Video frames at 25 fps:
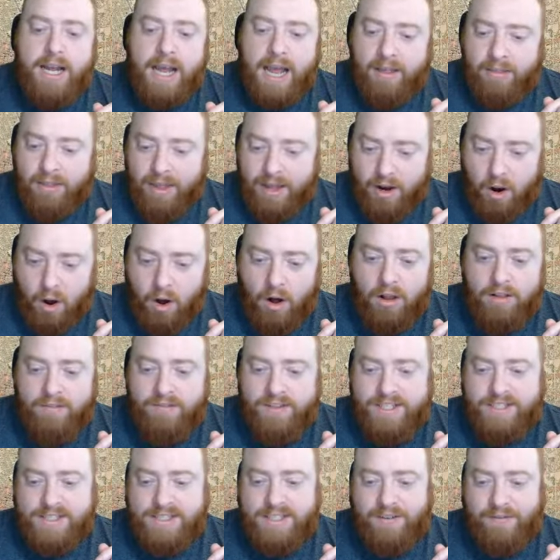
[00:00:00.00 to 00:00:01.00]
And then all
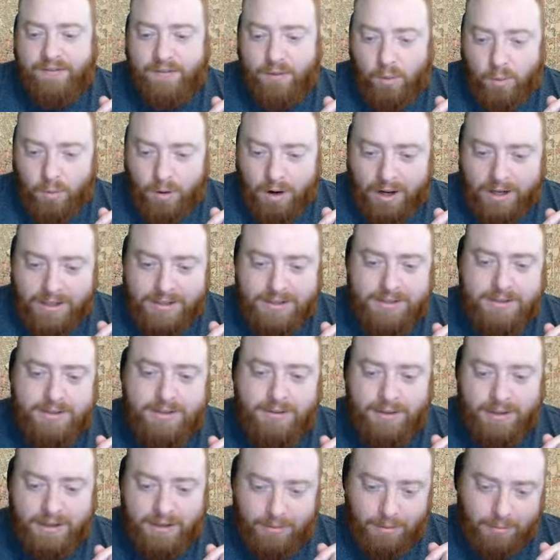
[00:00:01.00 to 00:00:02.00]
these different
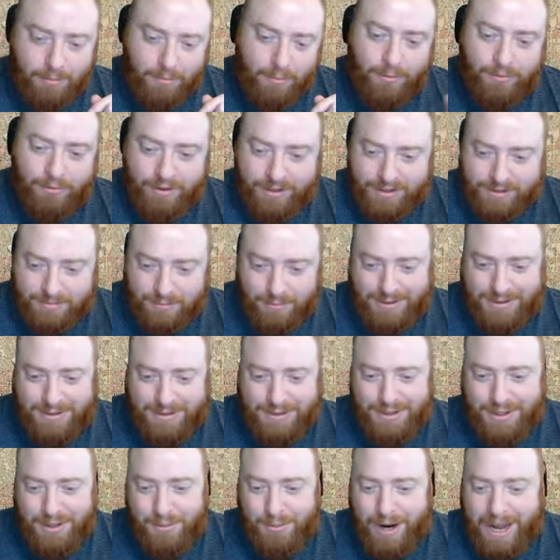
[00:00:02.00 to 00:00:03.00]
ones, well, this
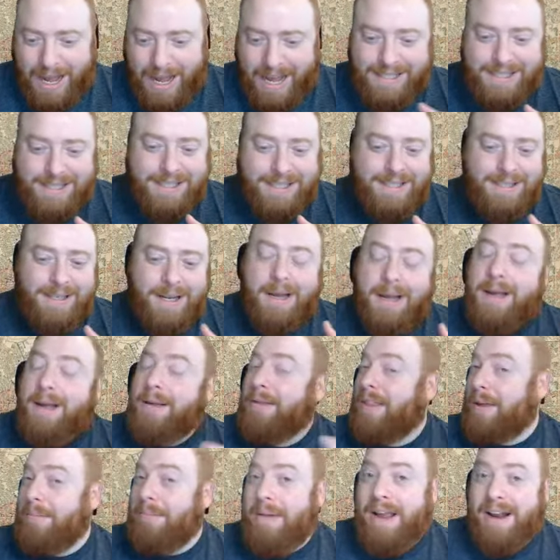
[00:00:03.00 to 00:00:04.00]
one's US.
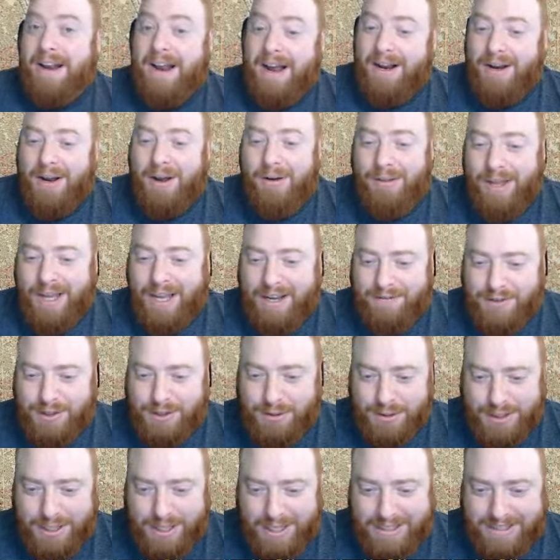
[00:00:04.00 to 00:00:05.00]
They may not know they have
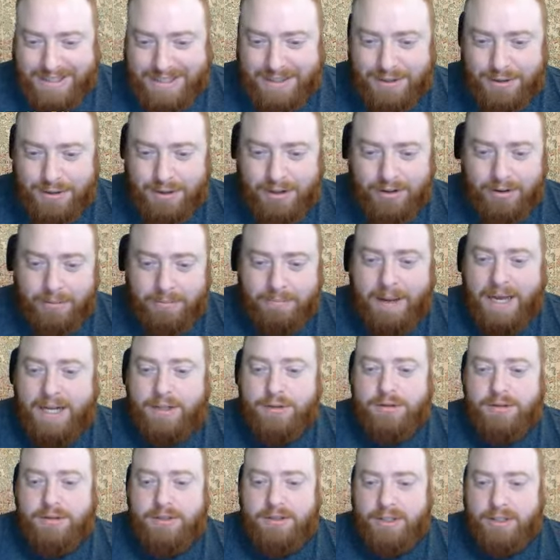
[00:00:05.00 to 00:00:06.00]
Jewish ancestry on the
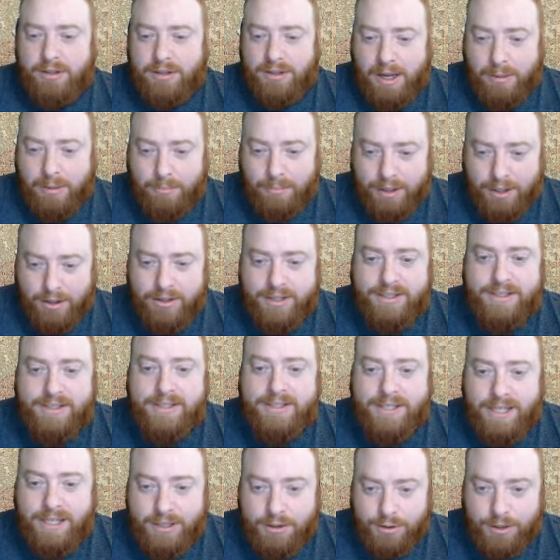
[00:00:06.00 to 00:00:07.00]
patrilineal line, but you can
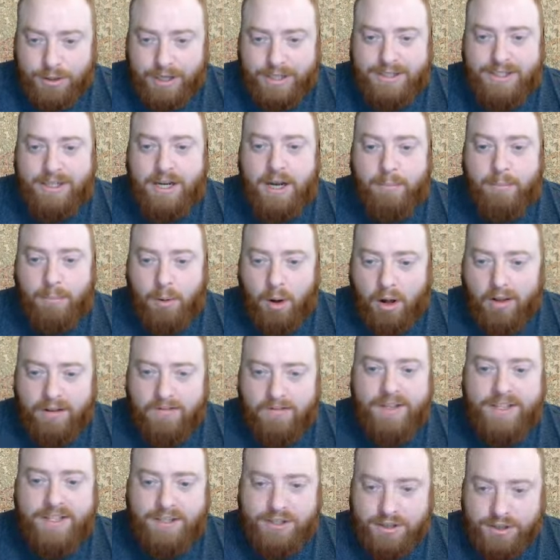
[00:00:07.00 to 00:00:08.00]
see tracing up all
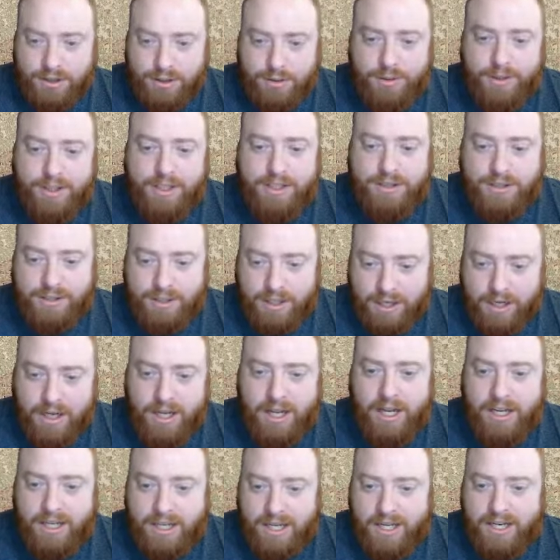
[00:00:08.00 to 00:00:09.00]
of this Jewish,
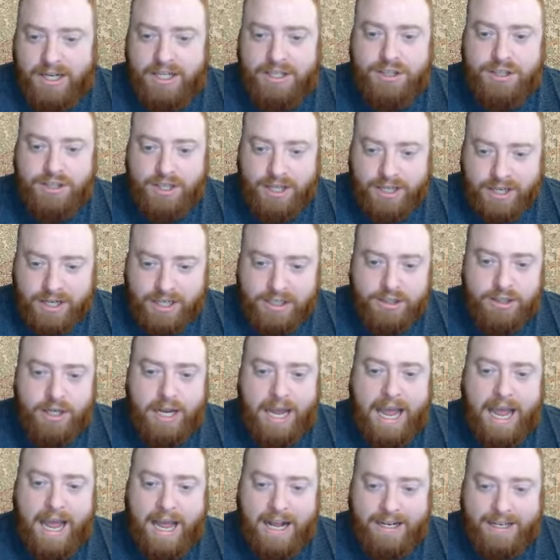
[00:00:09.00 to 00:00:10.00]
Yiddish, Yiddish.
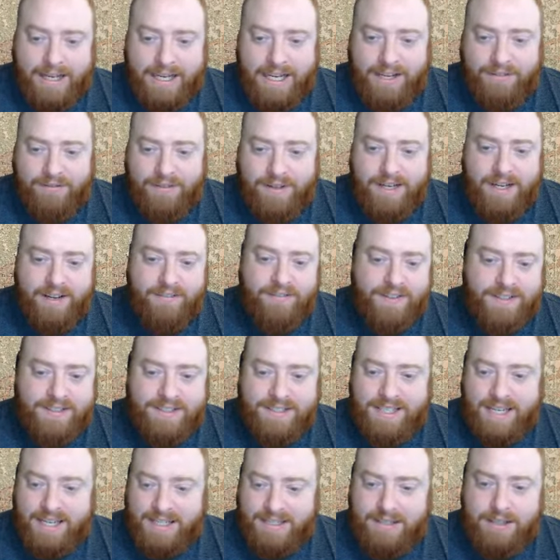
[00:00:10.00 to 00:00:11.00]
And even if it
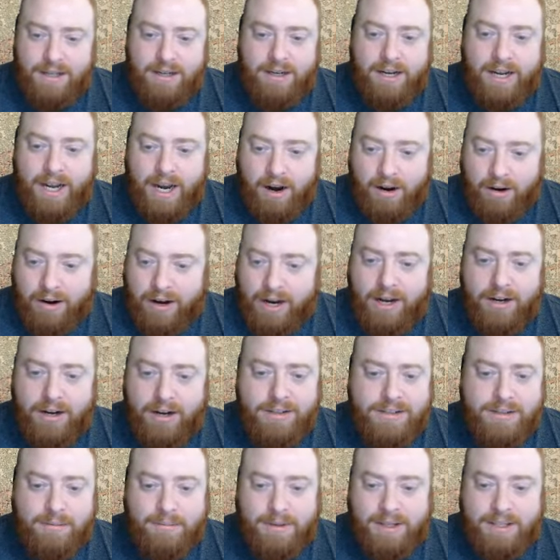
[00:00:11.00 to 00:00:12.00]
says Hungarian
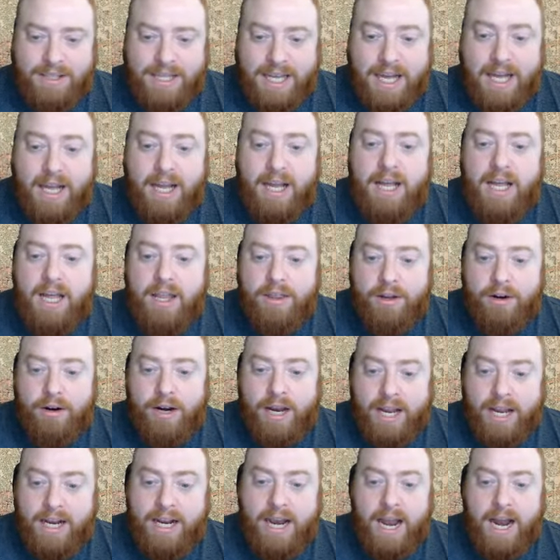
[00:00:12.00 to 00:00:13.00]
or something like that,
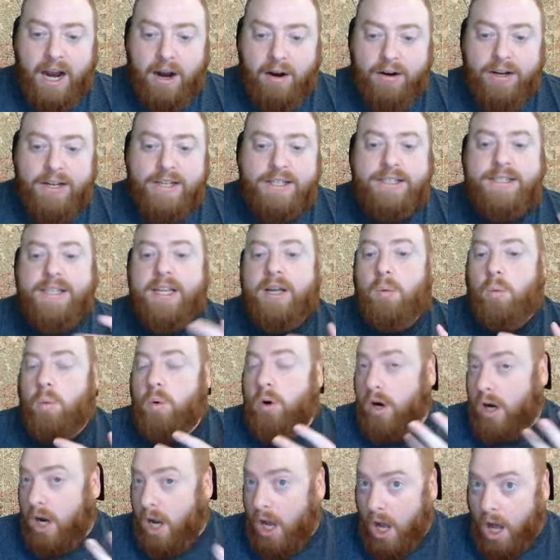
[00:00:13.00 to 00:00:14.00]
they're in areas that
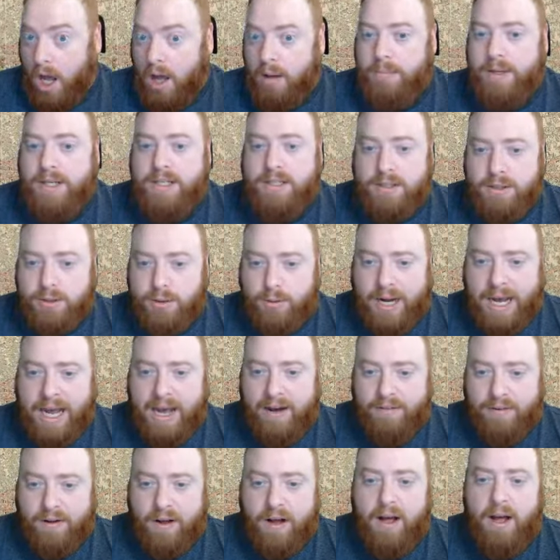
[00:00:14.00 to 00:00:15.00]
were common to
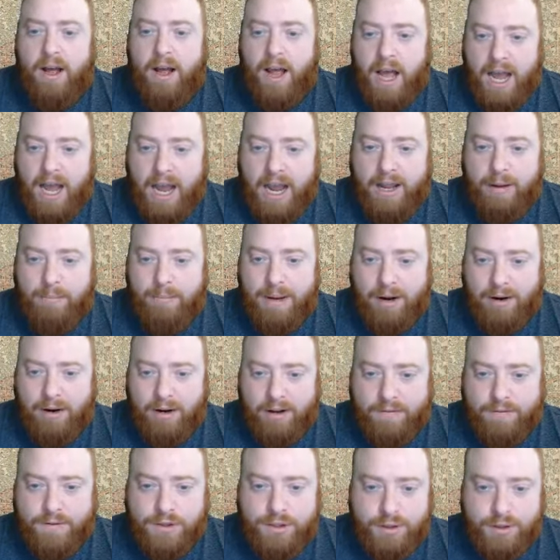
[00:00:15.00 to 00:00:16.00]
have a high
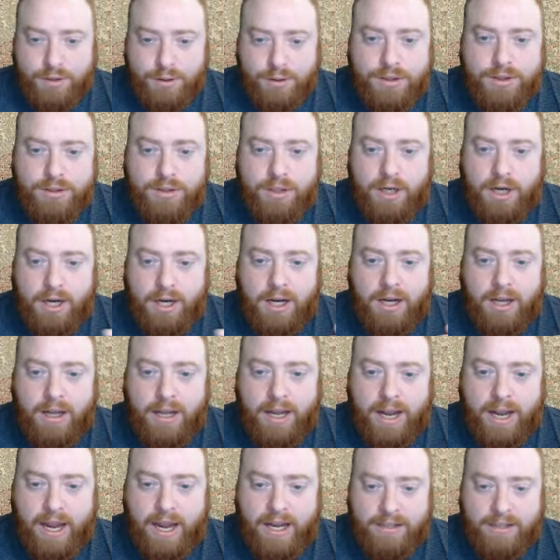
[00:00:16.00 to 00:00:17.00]
amount of Jewish uh,
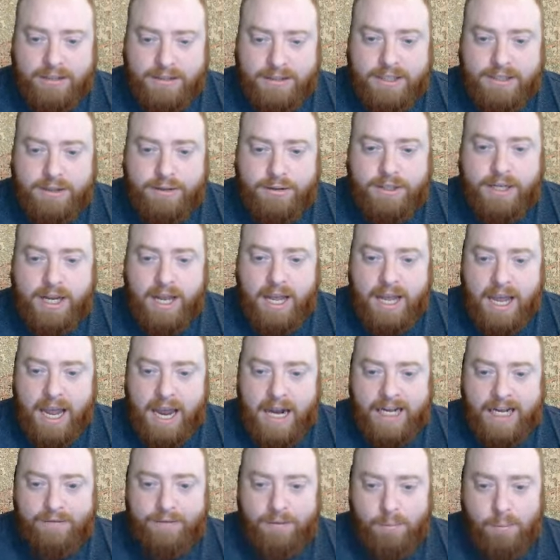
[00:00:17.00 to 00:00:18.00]
ancestry.
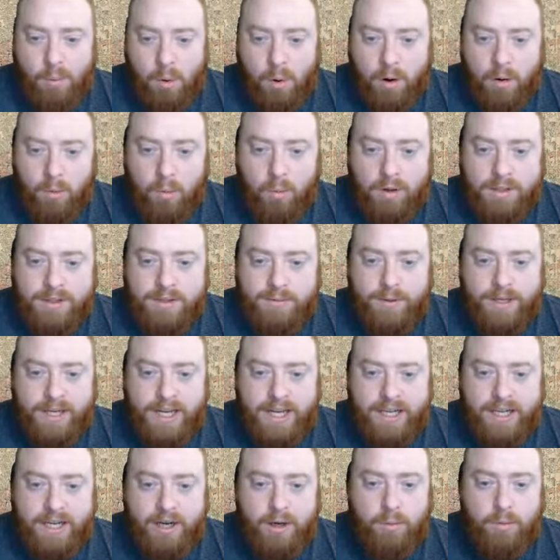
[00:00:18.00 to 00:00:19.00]
And even more, once we
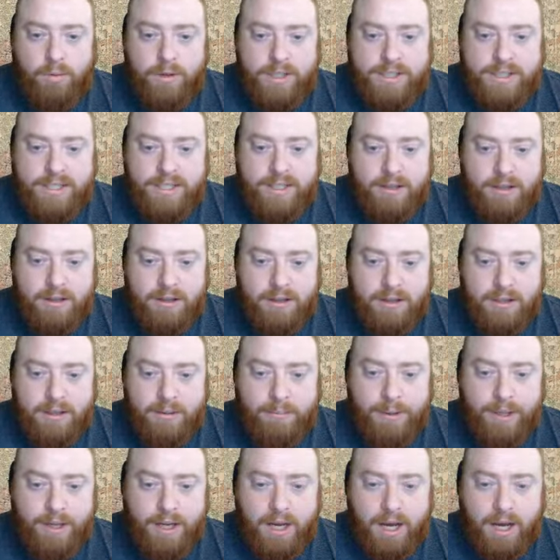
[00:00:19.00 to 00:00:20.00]
get here, we see
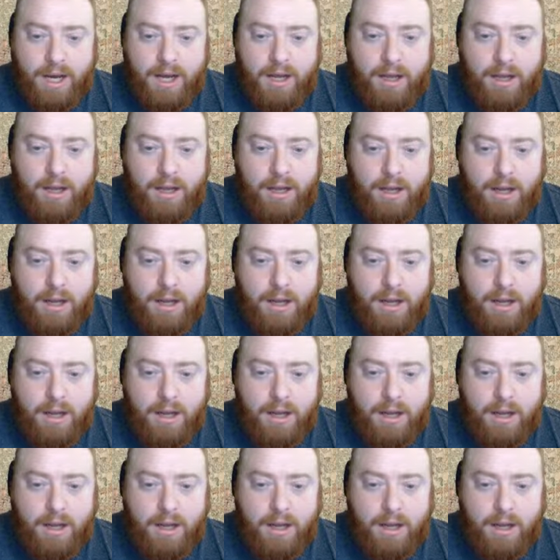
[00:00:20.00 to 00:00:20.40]
Libya.